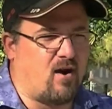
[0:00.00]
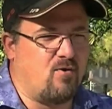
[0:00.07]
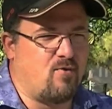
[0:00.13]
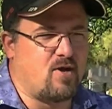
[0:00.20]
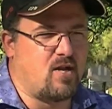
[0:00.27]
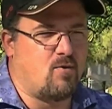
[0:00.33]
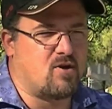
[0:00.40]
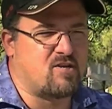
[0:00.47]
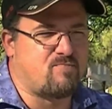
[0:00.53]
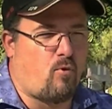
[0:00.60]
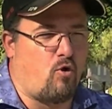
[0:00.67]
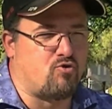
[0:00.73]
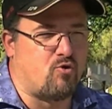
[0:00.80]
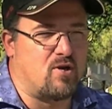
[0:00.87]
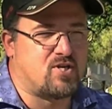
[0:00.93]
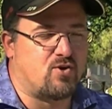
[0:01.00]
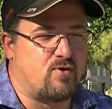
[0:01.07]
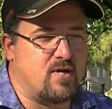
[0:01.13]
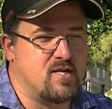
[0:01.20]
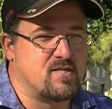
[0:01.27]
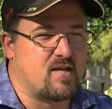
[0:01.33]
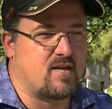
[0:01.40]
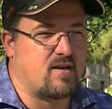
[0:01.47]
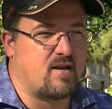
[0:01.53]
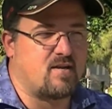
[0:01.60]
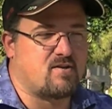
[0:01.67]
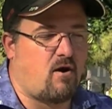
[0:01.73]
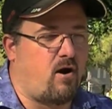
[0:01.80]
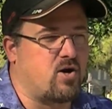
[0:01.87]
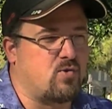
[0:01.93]
I don't really know what a sports racer is, and
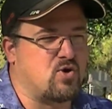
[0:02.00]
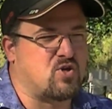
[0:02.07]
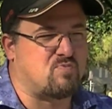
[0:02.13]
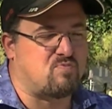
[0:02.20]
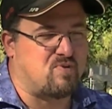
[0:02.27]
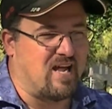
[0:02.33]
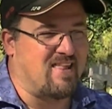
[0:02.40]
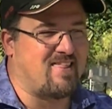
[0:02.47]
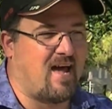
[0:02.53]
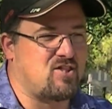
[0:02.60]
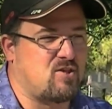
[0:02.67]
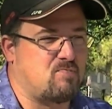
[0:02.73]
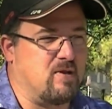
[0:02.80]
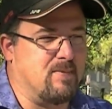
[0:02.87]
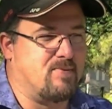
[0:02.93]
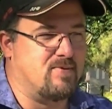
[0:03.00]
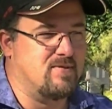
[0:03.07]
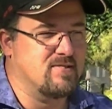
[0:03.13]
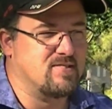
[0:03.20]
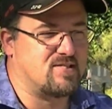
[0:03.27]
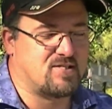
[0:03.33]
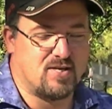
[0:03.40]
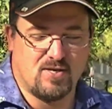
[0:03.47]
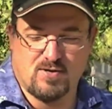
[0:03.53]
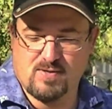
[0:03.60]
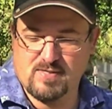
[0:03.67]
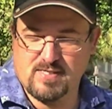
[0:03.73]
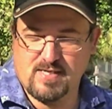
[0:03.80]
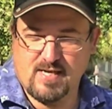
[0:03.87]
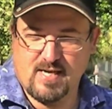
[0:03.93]
it's hard to explain that to people. So,
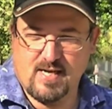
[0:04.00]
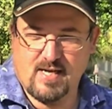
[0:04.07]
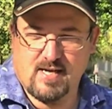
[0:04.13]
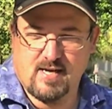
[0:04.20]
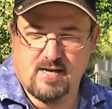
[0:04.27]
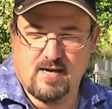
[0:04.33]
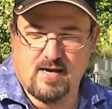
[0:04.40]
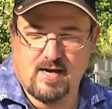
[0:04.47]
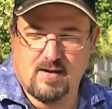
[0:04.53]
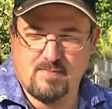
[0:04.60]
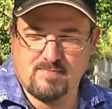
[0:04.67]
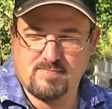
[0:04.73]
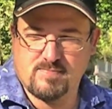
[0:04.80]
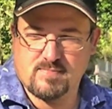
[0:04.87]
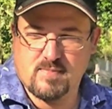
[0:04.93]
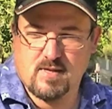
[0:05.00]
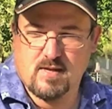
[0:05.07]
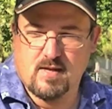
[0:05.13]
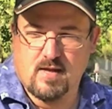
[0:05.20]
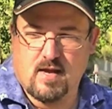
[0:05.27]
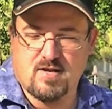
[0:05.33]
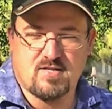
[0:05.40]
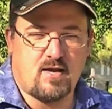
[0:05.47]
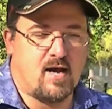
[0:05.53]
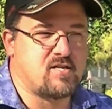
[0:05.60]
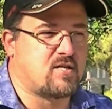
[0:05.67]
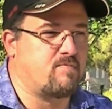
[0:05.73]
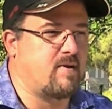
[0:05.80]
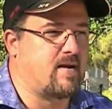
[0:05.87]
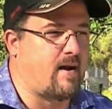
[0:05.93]
right. Um, it's nice
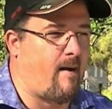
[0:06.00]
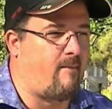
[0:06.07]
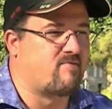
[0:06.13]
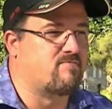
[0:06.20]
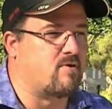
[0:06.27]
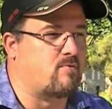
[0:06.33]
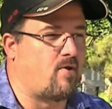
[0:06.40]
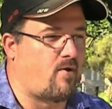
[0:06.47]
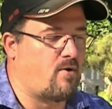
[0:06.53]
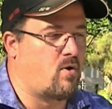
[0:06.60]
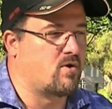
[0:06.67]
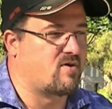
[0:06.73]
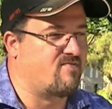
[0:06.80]
to be comfortable with our own